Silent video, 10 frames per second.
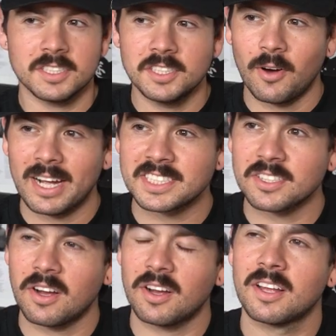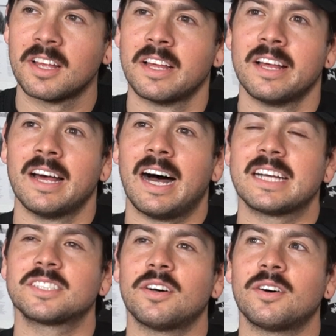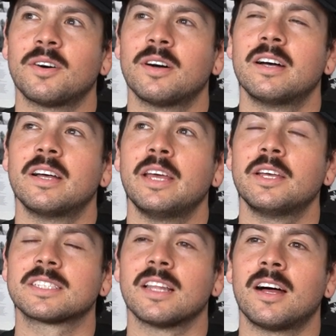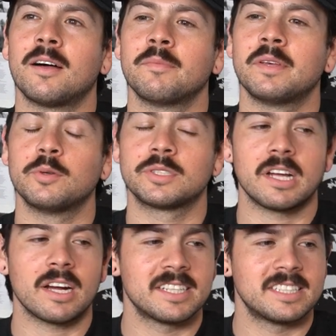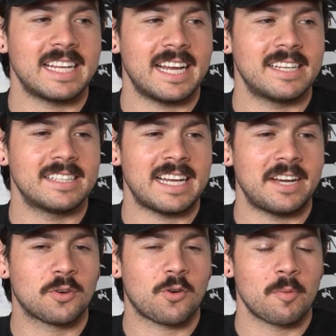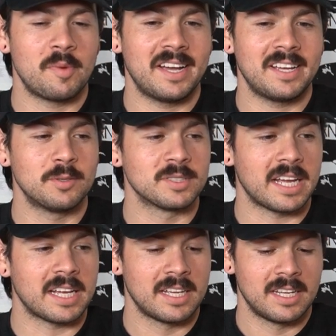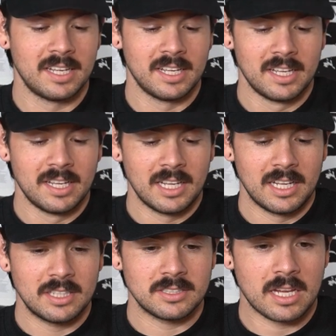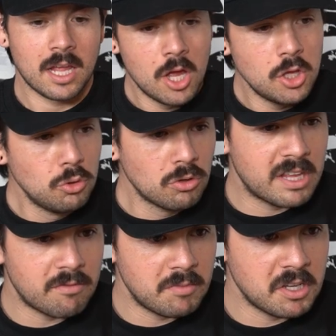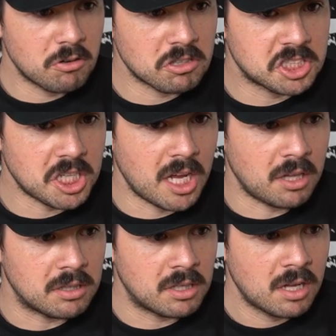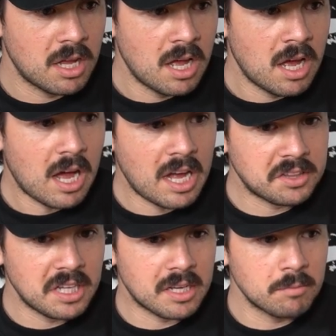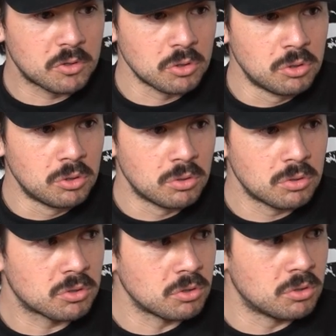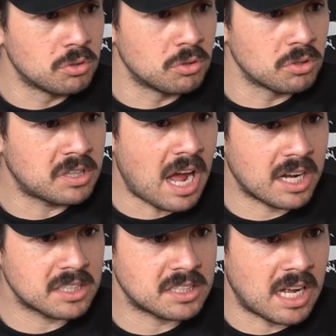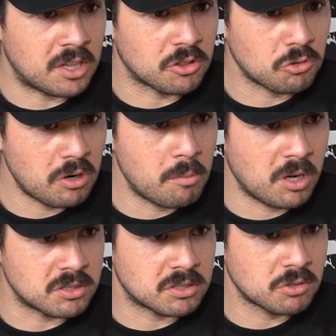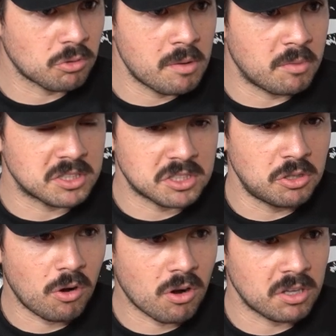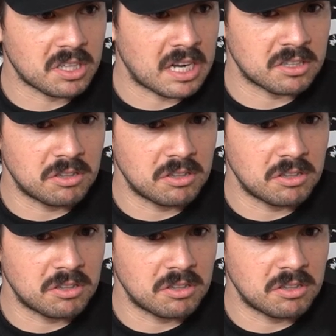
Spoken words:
You know, I saw... Islam, he was talking to Daniel Cormier. He was like, you give me your child, I take him to Dagestan, 3 months, no contact,